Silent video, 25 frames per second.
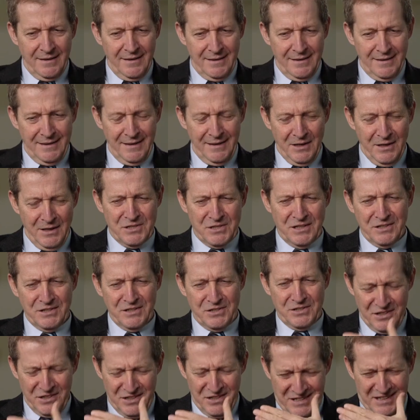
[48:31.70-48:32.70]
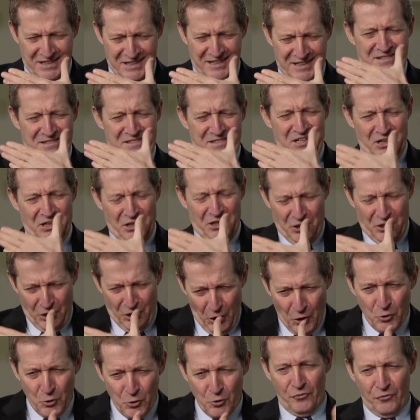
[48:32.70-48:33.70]
you know, to
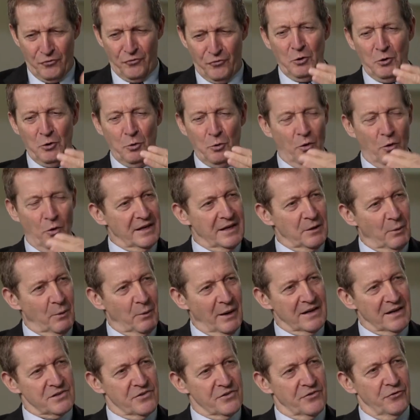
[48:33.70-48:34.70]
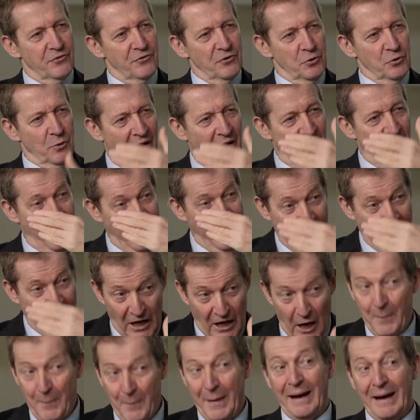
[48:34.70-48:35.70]
go through what he went through and then
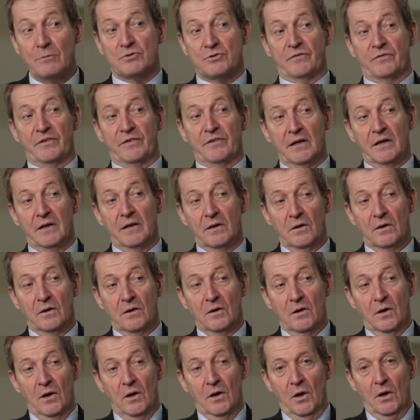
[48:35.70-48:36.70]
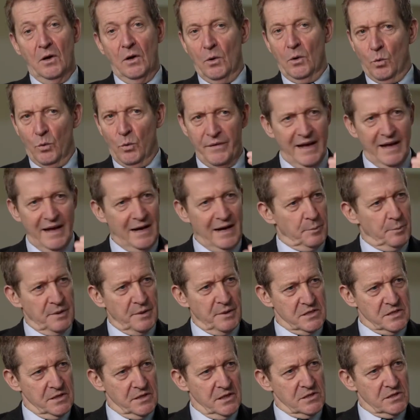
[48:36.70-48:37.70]
come out of it without
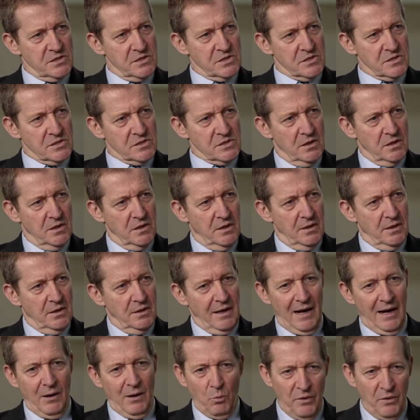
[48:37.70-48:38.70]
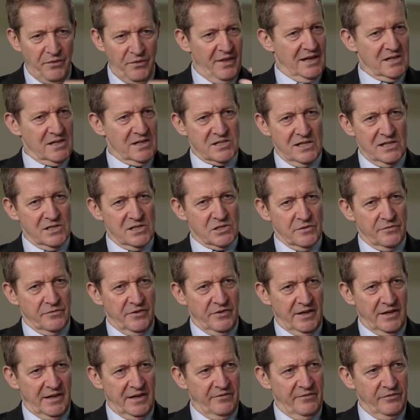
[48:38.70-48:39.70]
bitterness. Yeah, and with that sense of
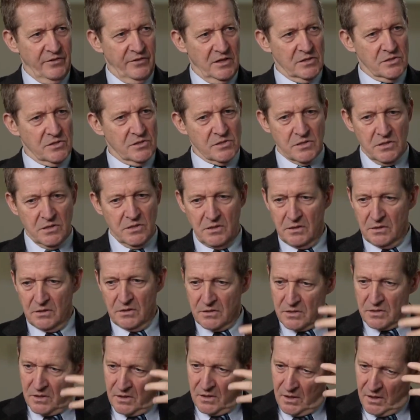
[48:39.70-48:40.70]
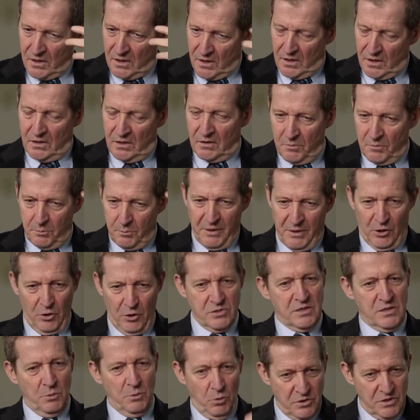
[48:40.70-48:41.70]
forgiveness, and
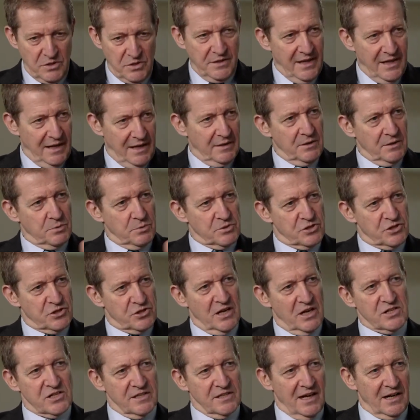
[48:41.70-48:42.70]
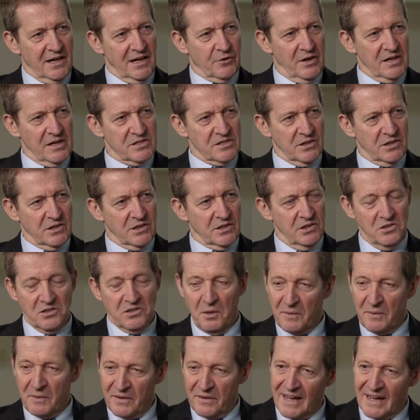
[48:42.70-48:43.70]
because he wanted that, he was chasing that greater good.
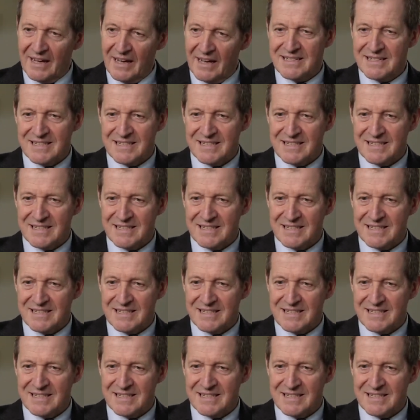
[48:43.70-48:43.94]
I mean,